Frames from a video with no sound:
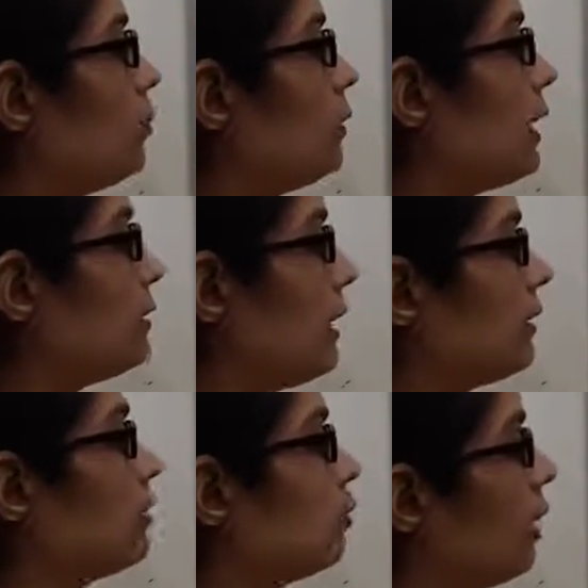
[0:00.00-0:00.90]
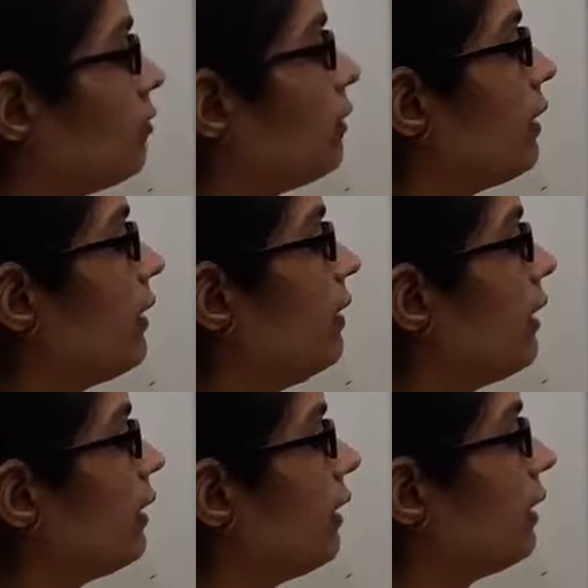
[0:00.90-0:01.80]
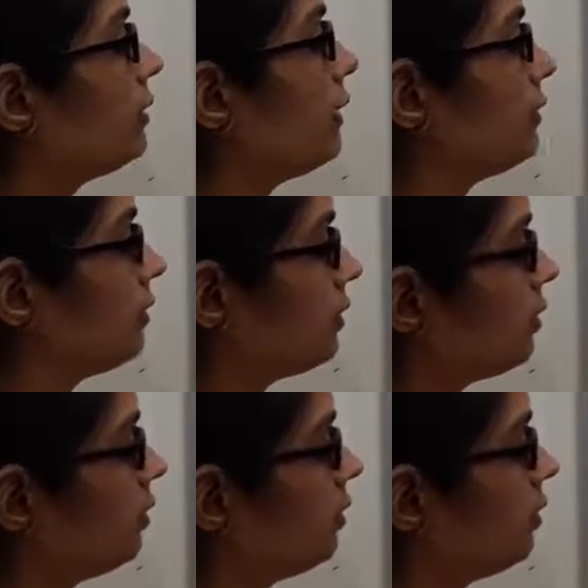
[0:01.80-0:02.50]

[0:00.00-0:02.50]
as x. So I will write n as x.